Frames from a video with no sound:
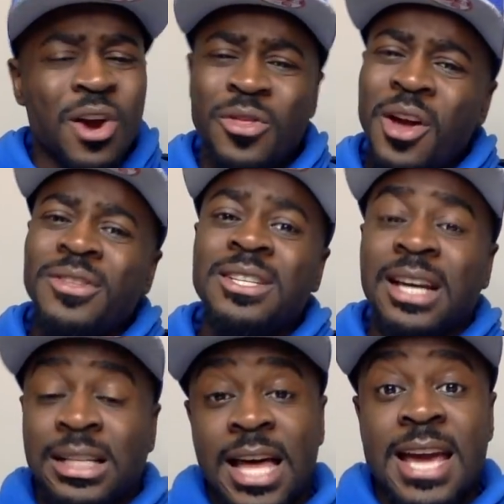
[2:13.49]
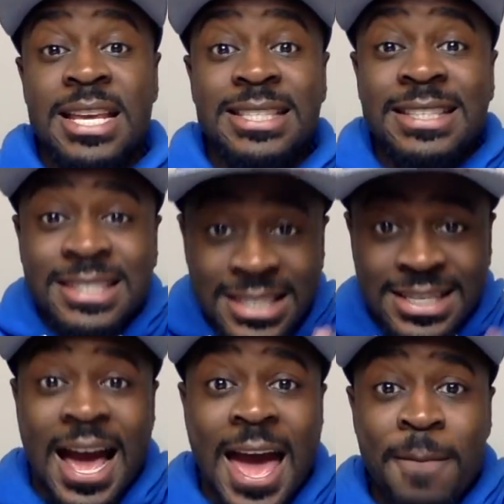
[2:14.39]
Are they on the decline? Is this the
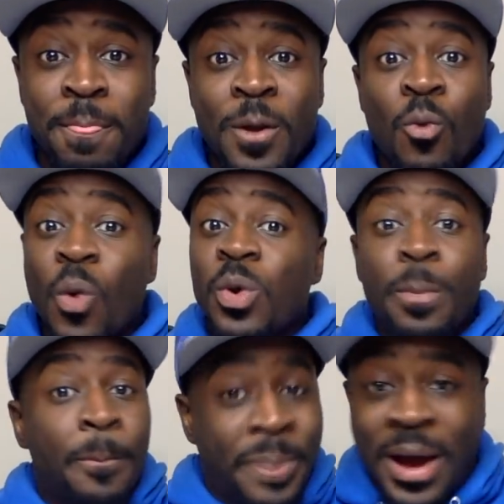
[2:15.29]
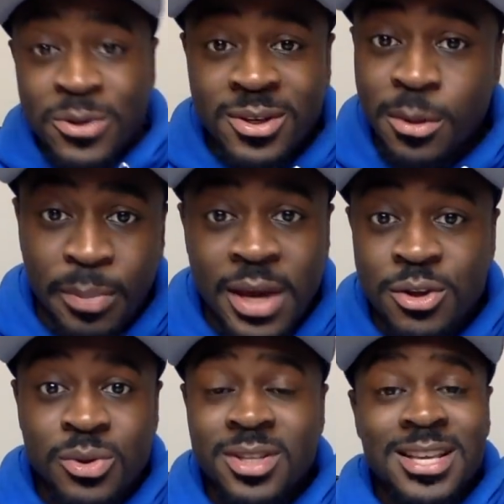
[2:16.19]
time where we pounce on the
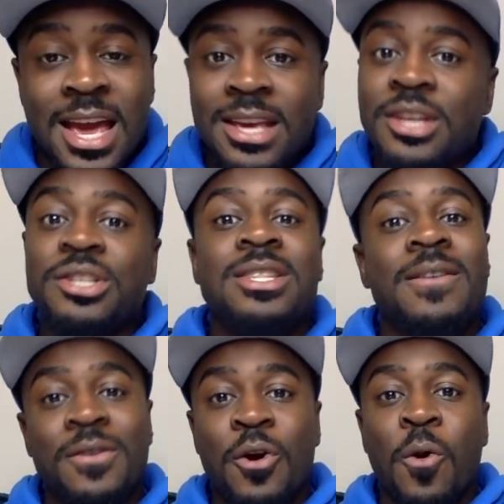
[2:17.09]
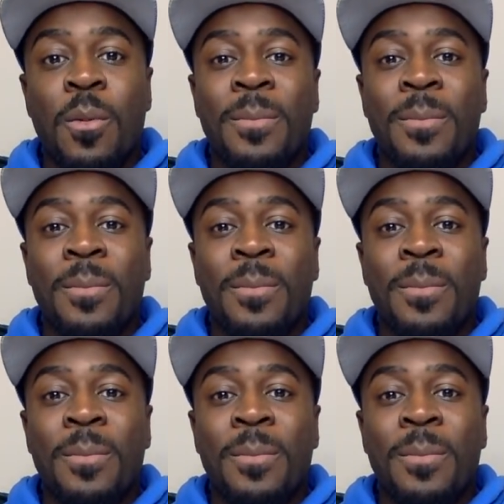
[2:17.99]
Patriots? You just never know.